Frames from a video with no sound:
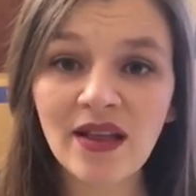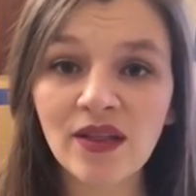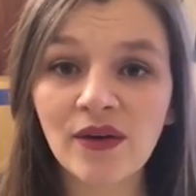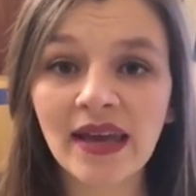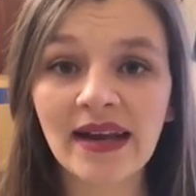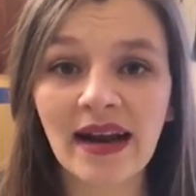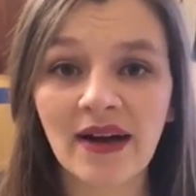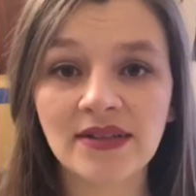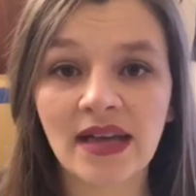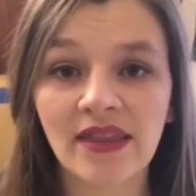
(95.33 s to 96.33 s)
located
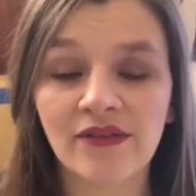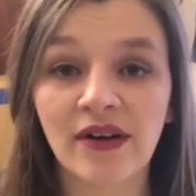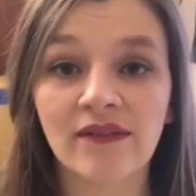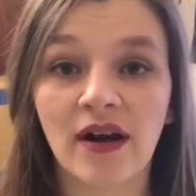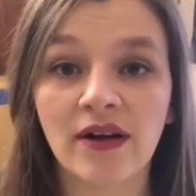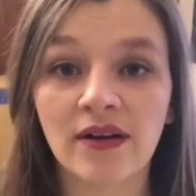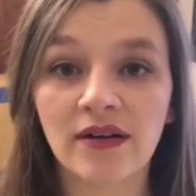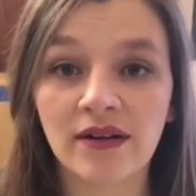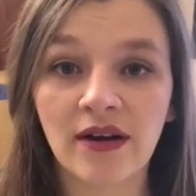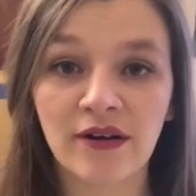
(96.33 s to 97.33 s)
outside the front of our
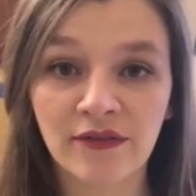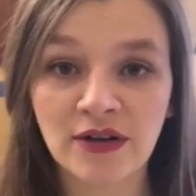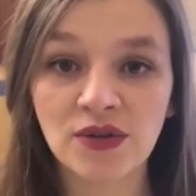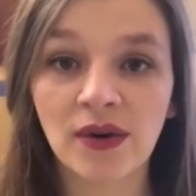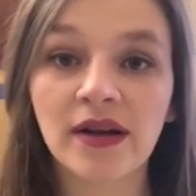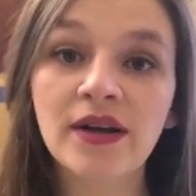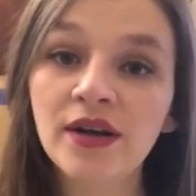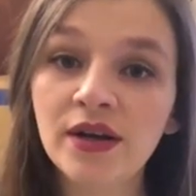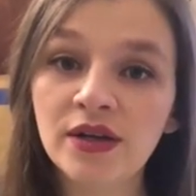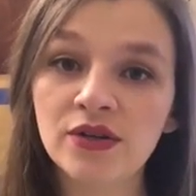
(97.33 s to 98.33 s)
front door.
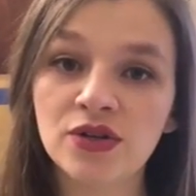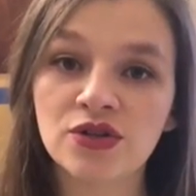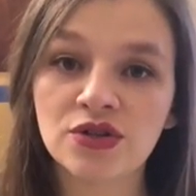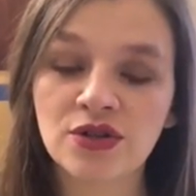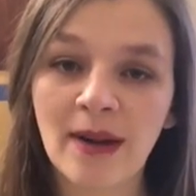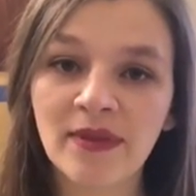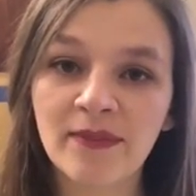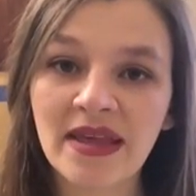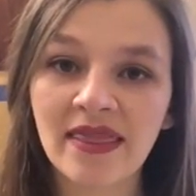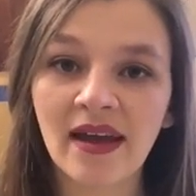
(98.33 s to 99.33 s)
You can just drop
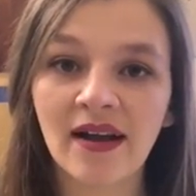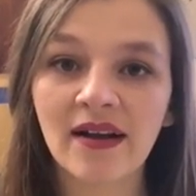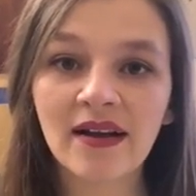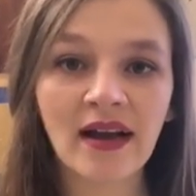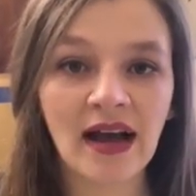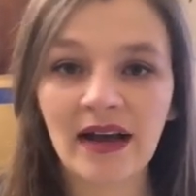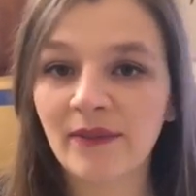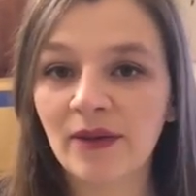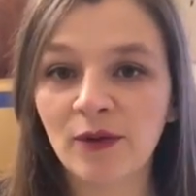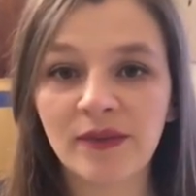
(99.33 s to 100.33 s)
them in there,
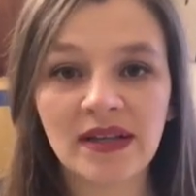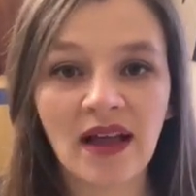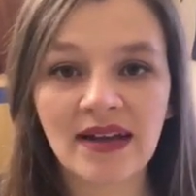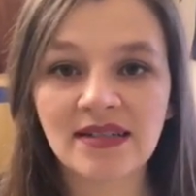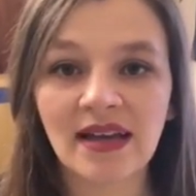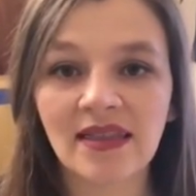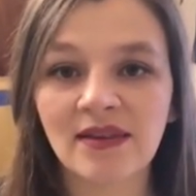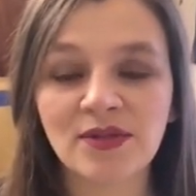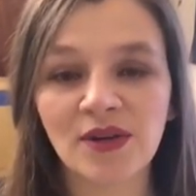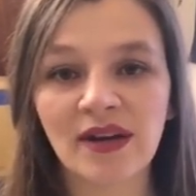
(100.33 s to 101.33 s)
and we'll be glad to get
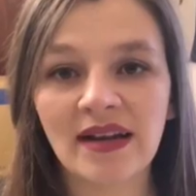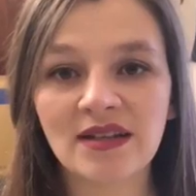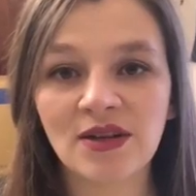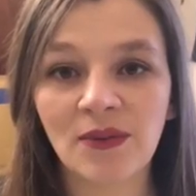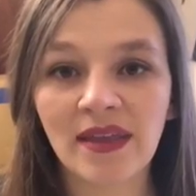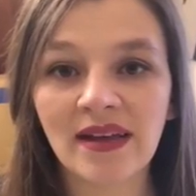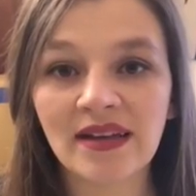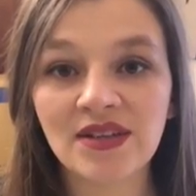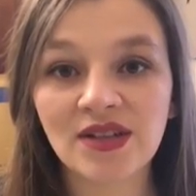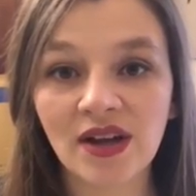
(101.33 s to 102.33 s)
them donated to where they
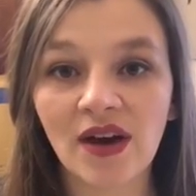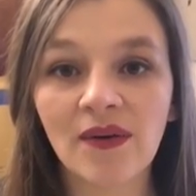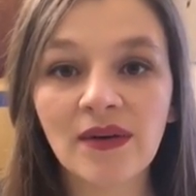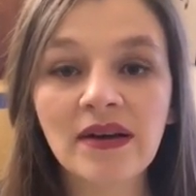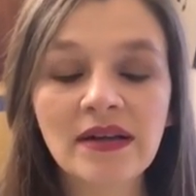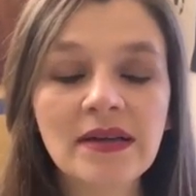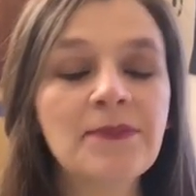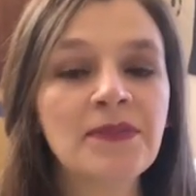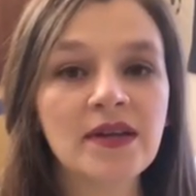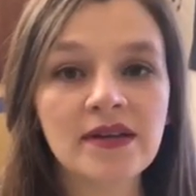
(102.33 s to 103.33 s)
need to go.
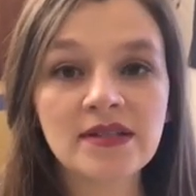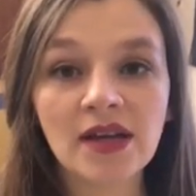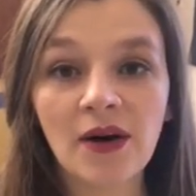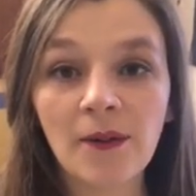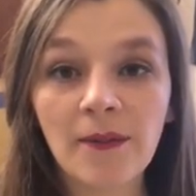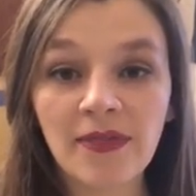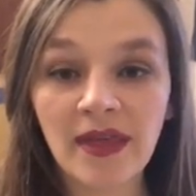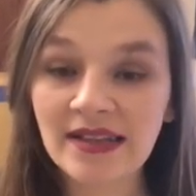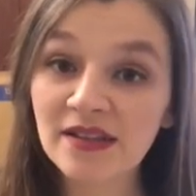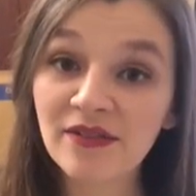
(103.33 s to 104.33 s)
So
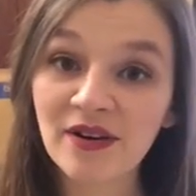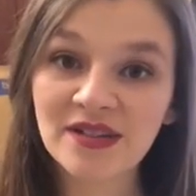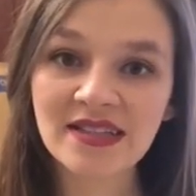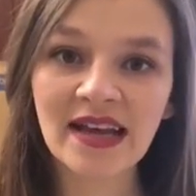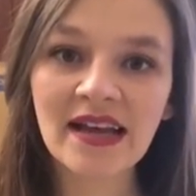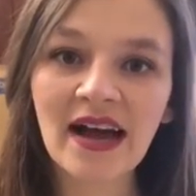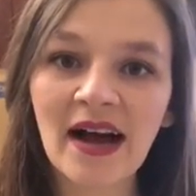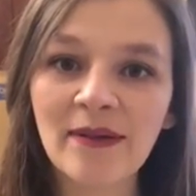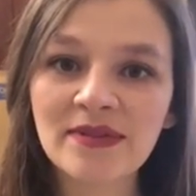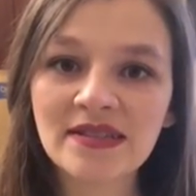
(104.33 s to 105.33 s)
that's the first thing.
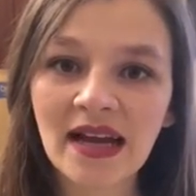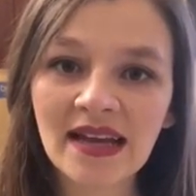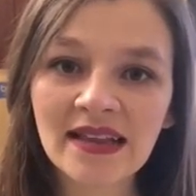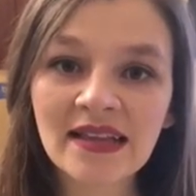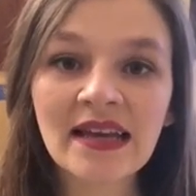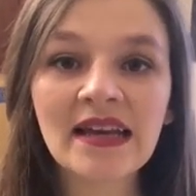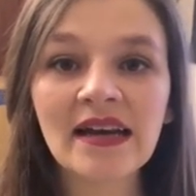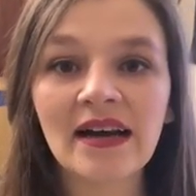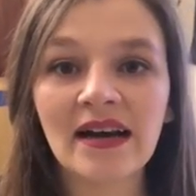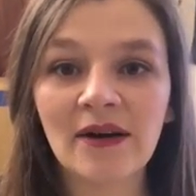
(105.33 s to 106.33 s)
Secondly,
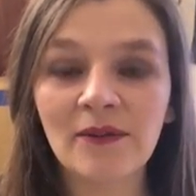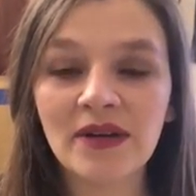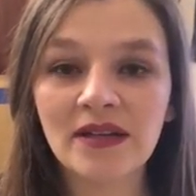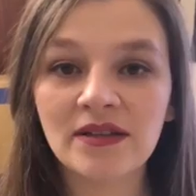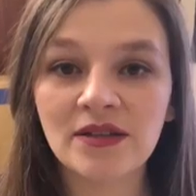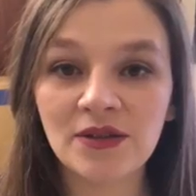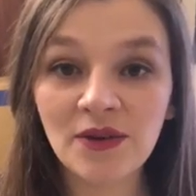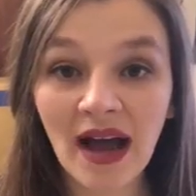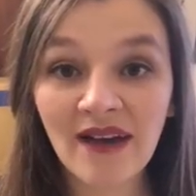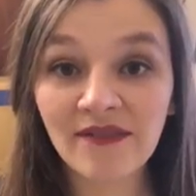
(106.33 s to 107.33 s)
we
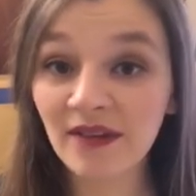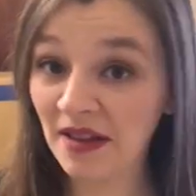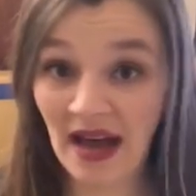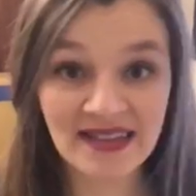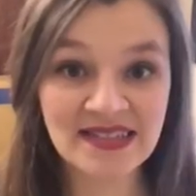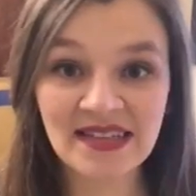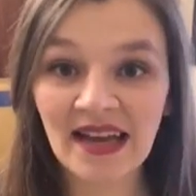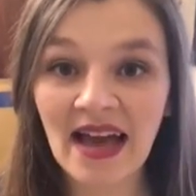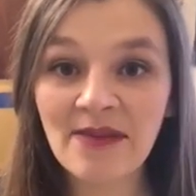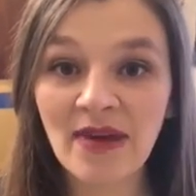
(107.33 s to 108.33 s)
do have classes
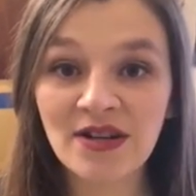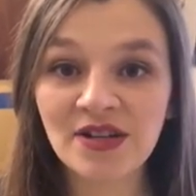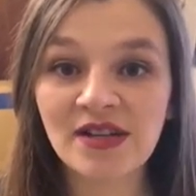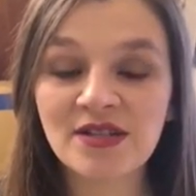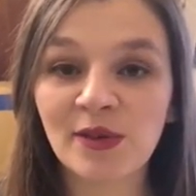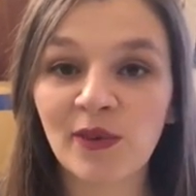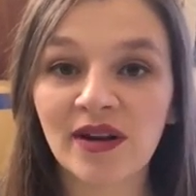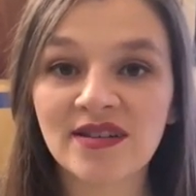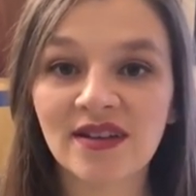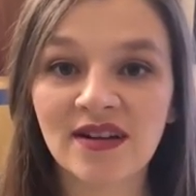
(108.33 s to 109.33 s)
like I had mentioned, so we're
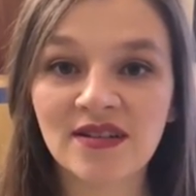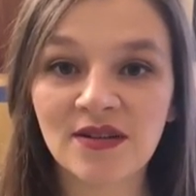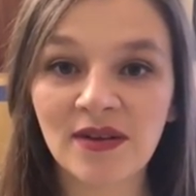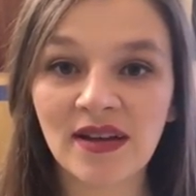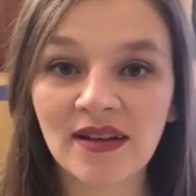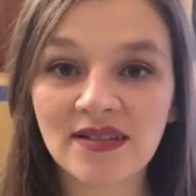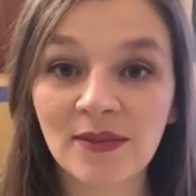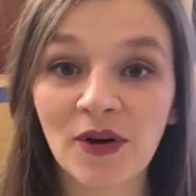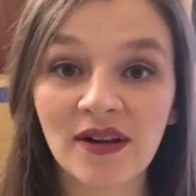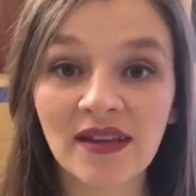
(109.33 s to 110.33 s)
gonna start doing
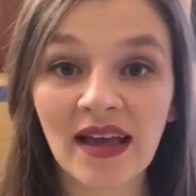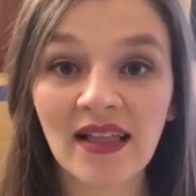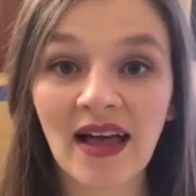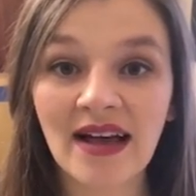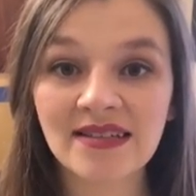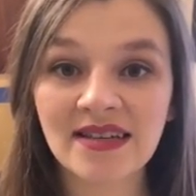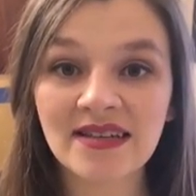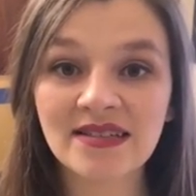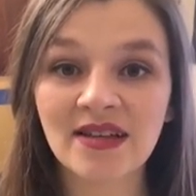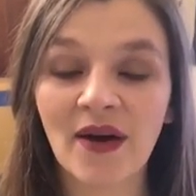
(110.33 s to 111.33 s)
some online
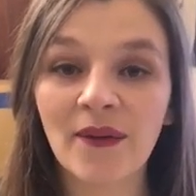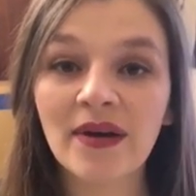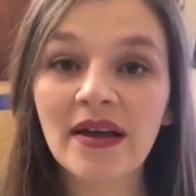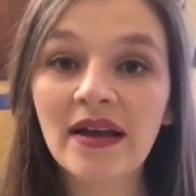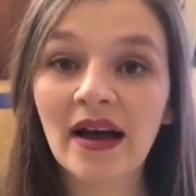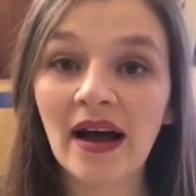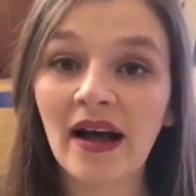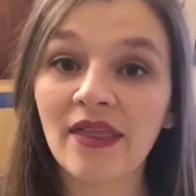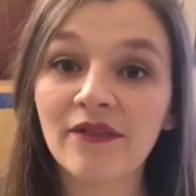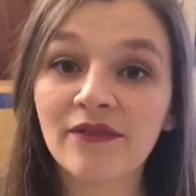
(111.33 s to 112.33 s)
classes. So
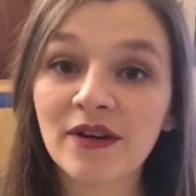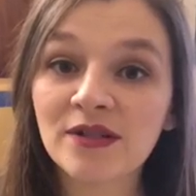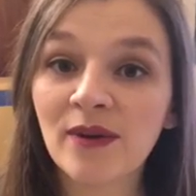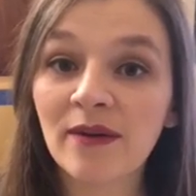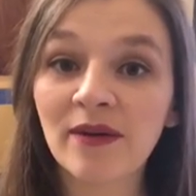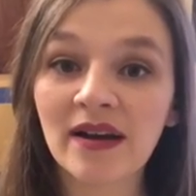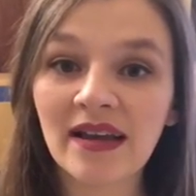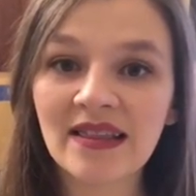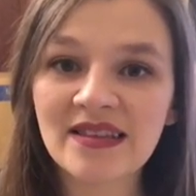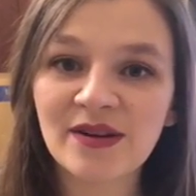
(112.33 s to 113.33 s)
the first way we're gonna
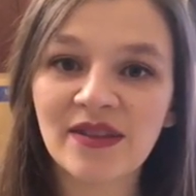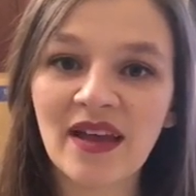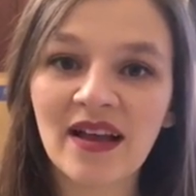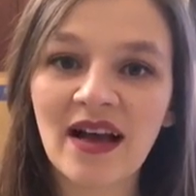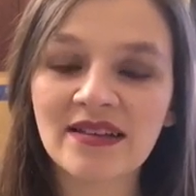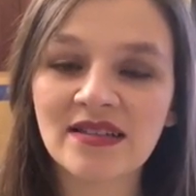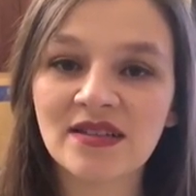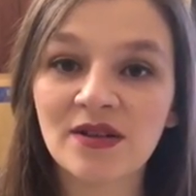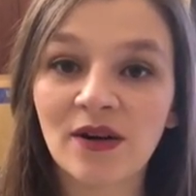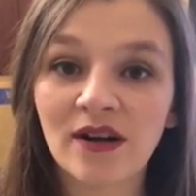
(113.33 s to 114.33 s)
get these online classes
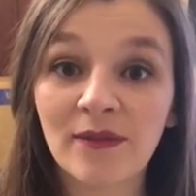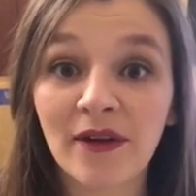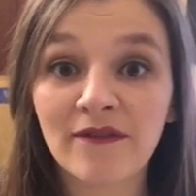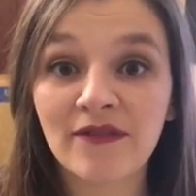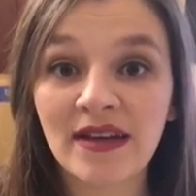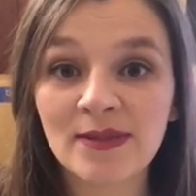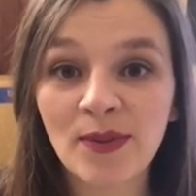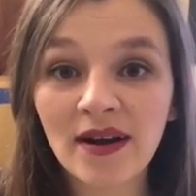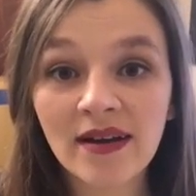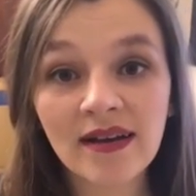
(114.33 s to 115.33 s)
to you are gonna be on
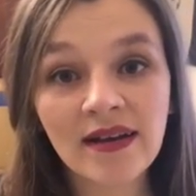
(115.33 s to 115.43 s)
Facebook.